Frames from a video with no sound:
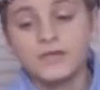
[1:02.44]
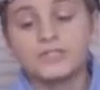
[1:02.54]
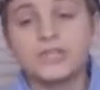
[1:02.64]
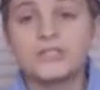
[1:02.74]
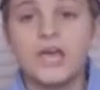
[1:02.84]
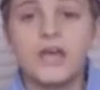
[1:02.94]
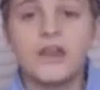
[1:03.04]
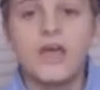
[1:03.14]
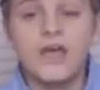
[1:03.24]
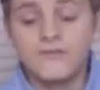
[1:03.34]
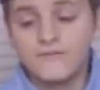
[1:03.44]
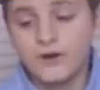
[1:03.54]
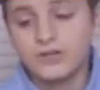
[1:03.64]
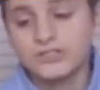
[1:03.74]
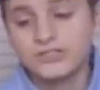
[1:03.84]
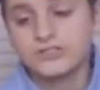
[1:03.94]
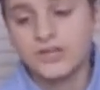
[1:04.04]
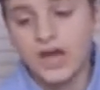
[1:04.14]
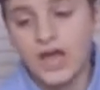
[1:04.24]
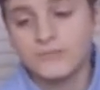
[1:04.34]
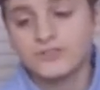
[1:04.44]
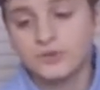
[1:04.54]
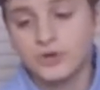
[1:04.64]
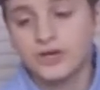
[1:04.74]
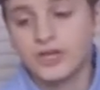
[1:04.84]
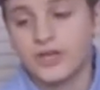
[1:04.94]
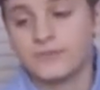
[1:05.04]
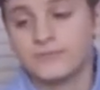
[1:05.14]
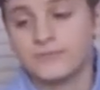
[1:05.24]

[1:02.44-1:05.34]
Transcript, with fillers: She said, first time twerking.